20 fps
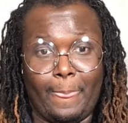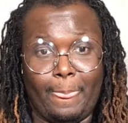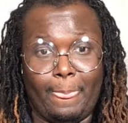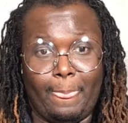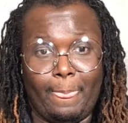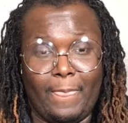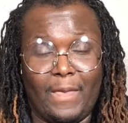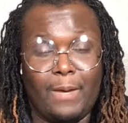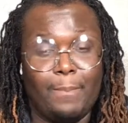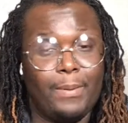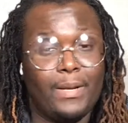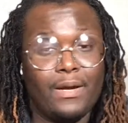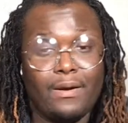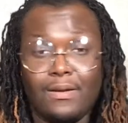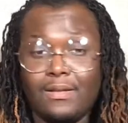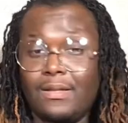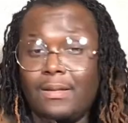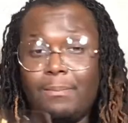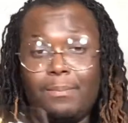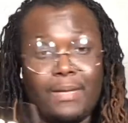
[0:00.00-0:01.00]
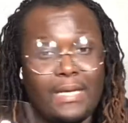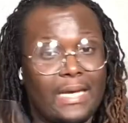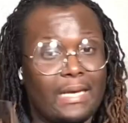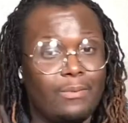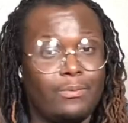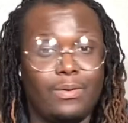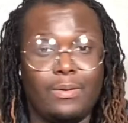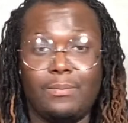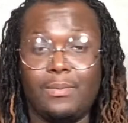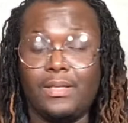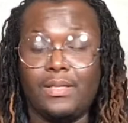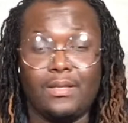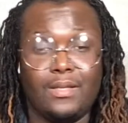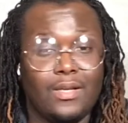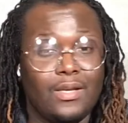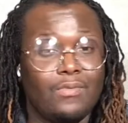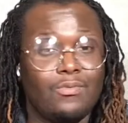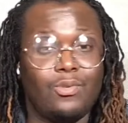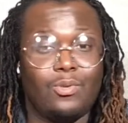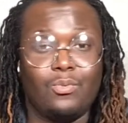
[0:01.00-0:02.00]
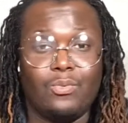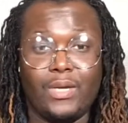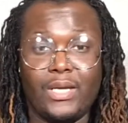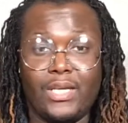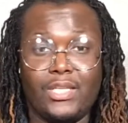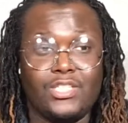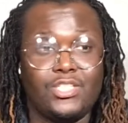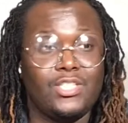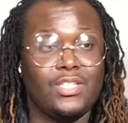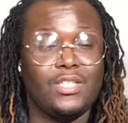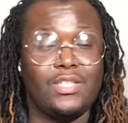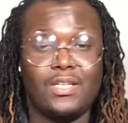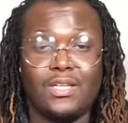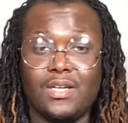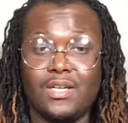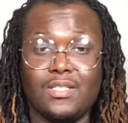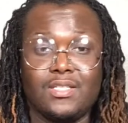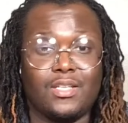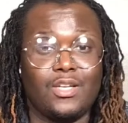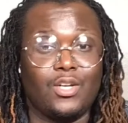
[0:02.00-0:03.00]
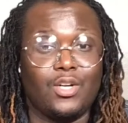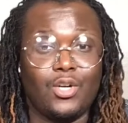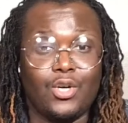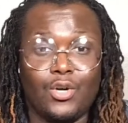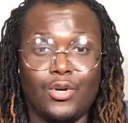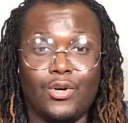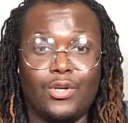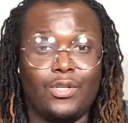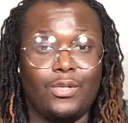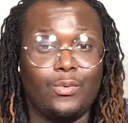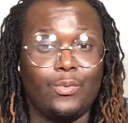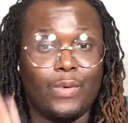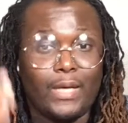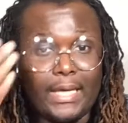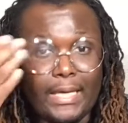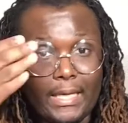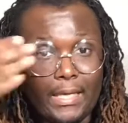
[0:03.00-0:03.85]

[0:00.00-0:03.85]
Apparently, black women love the way she does a curl away.